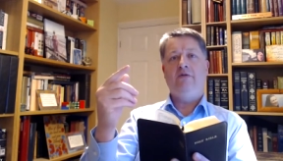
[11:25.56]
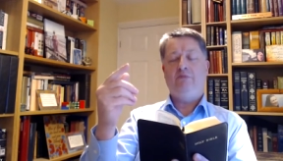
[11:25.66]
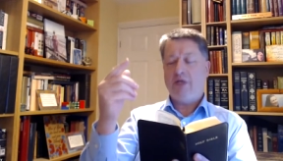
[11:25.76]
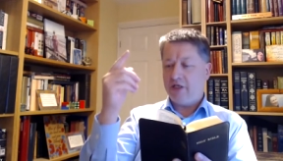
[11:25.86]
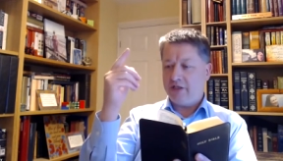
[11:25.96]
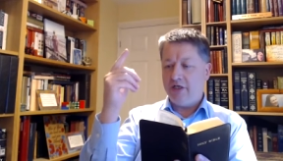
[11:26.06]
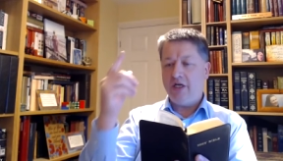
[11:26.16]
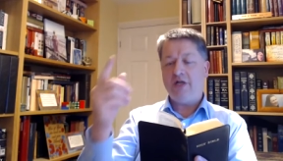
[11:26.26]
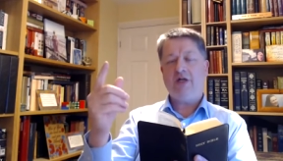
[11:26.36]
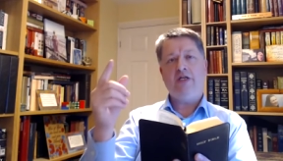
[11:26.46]
because
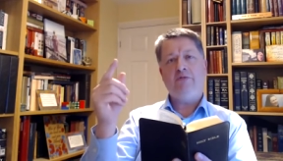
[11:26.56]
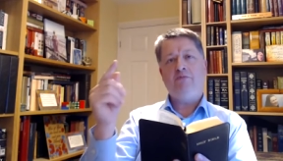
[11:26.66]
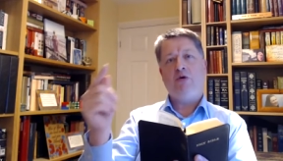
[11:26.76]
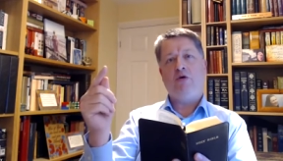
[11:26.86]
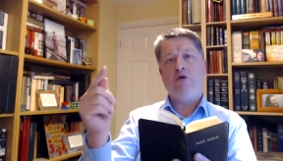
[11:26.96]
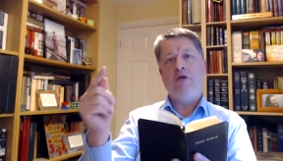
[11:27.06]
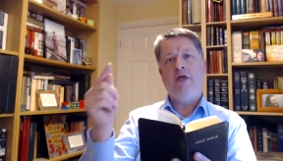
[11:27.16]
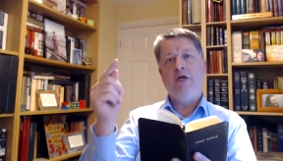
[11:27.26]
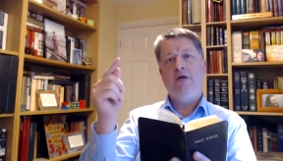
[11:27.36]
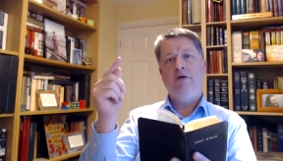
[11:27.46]
another has borne
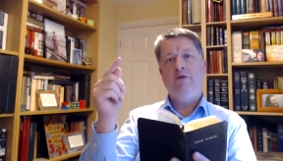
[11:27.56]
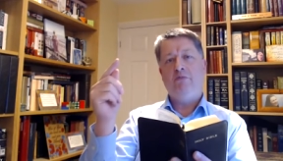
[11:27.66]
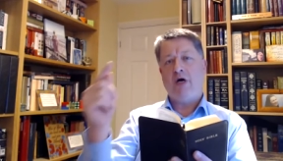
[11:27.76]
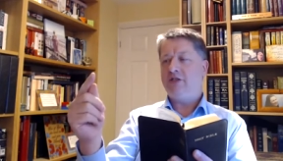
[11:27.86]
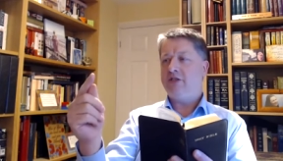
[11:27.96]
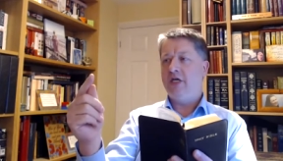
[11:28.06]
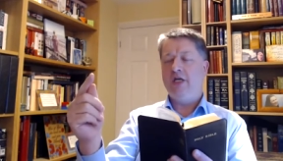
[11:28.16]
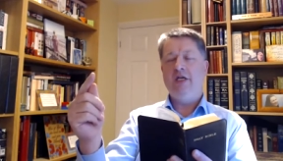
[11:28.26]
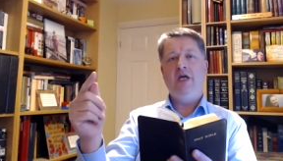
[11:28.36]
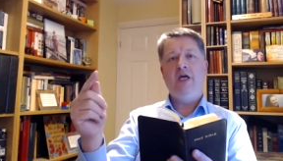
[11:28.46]
my
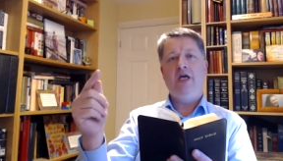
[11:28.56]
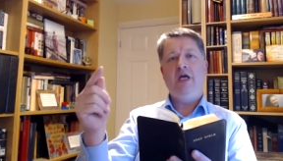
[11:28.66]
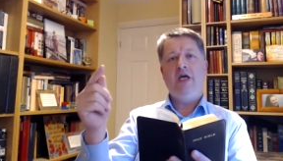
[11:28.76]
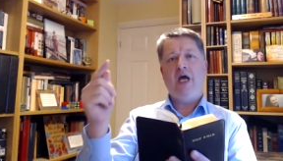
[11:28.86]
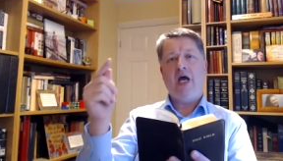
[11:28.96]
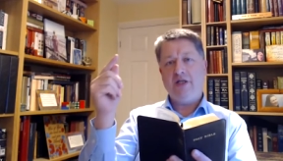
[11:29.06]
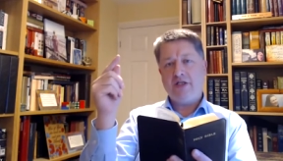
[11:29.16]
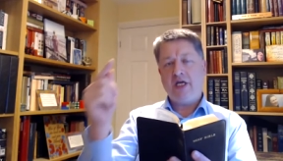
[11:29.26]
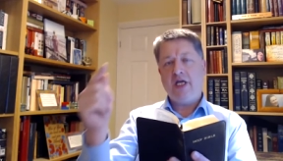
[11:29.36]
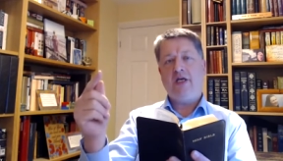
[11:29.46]
sin
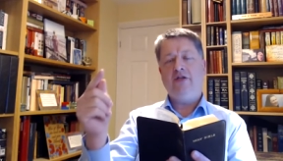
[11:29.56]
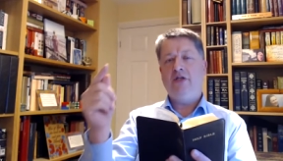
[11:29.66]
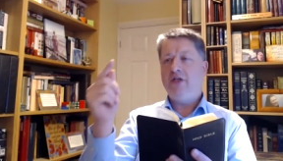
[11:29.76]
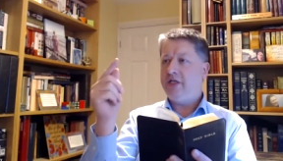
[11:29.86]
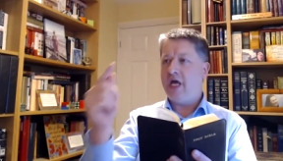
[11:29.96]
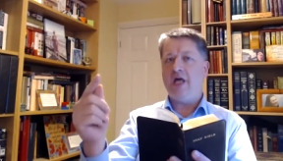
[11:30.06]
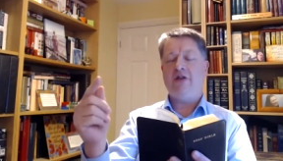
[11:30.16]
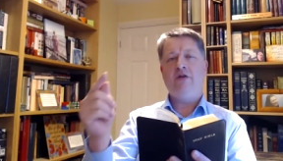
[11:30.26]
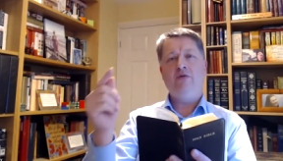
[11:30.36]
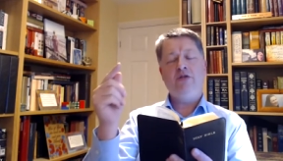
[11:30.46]
and taken the
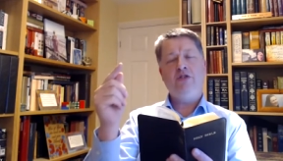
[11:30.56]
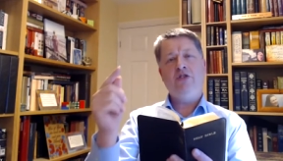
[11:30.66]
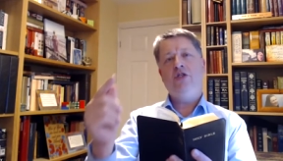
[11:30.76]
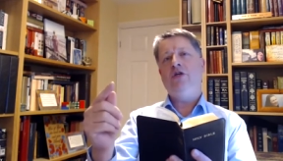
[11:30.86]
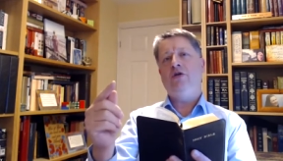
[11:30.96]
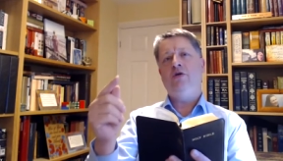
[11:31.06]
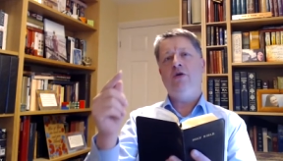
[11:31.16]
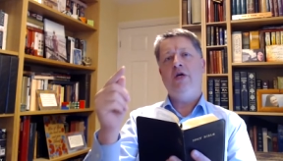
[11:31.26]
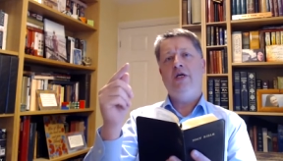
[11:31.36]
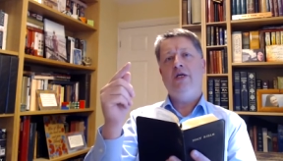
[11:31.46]
death that was
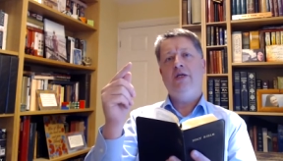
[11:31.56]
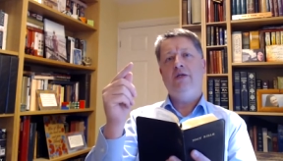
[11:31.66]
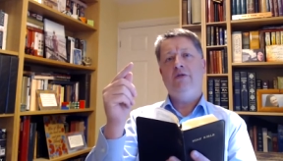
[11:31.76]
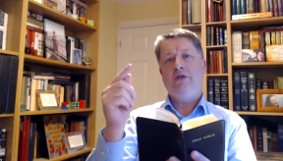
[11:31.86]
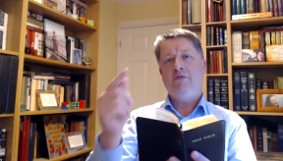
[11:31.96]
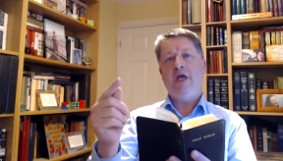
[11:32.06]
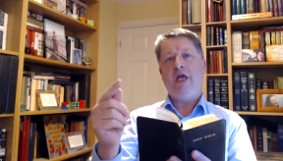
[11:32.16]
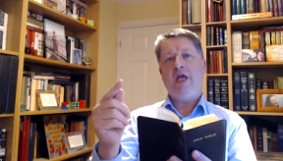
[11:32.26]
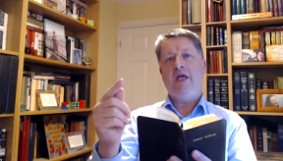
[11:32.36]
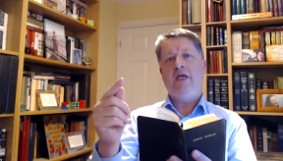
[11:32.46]
due to
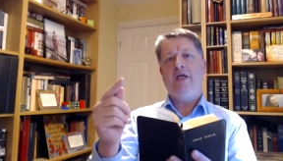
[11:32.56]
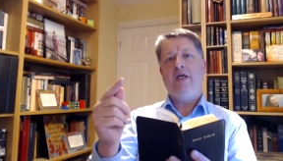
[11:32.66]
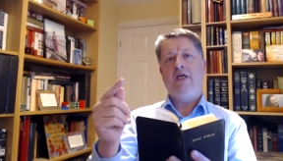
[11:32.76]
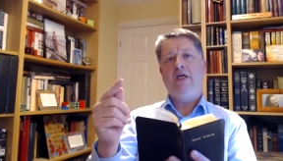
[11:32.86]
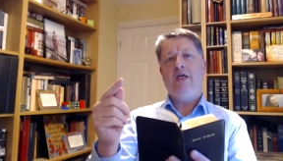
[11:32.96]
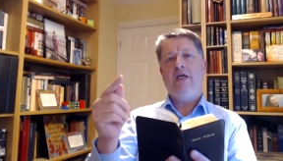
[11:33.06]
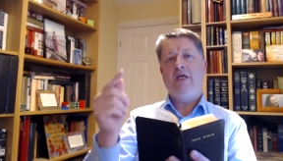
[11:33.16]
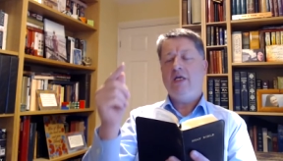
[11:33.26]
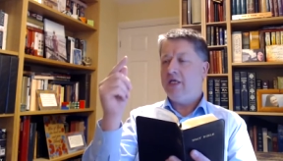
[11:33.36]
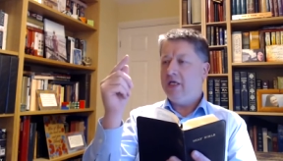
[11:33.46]
me.
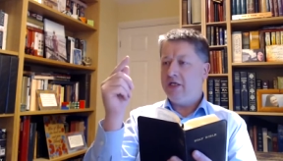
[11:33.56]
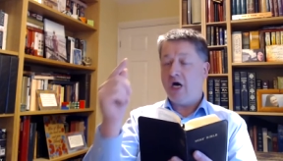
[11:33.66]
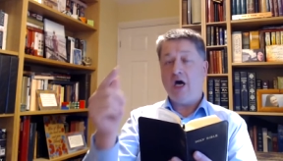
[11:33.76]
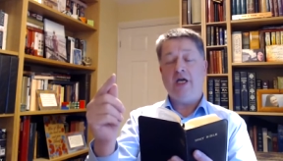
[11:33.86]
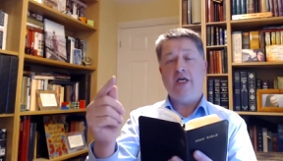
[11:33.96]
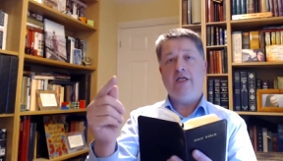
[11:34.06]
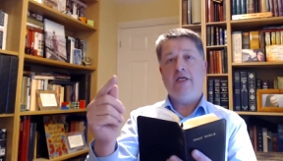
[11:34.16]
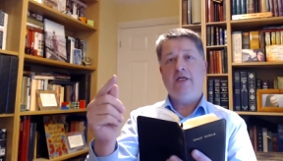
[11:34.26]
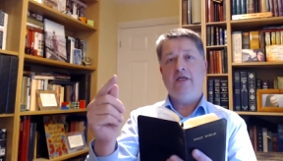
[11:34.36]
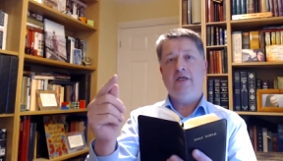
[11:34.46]
He died.
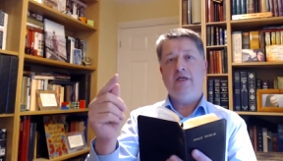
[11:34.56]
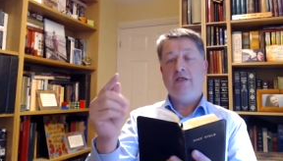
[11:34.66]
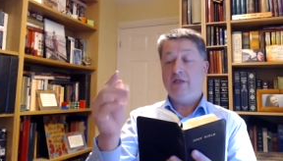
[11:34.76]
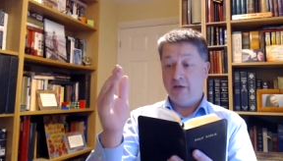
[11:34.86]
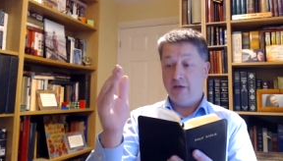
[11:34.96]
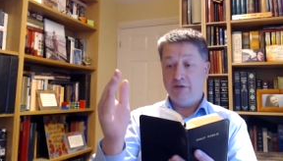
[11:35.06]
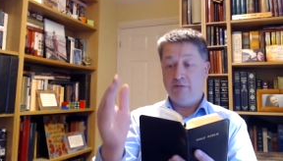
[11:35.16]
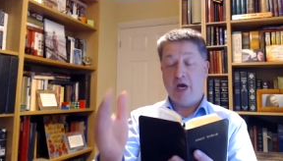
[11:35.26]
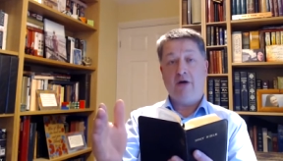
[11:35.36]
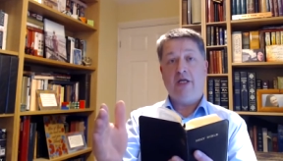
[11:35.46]
He was
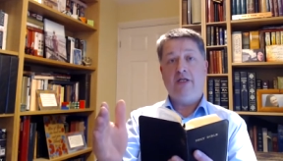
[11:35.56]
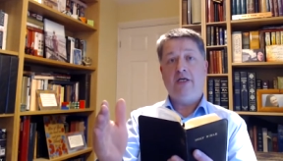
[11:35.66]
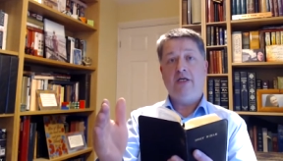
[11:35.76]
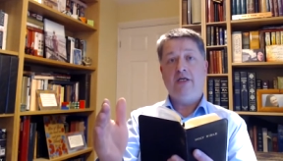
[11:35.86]
buried.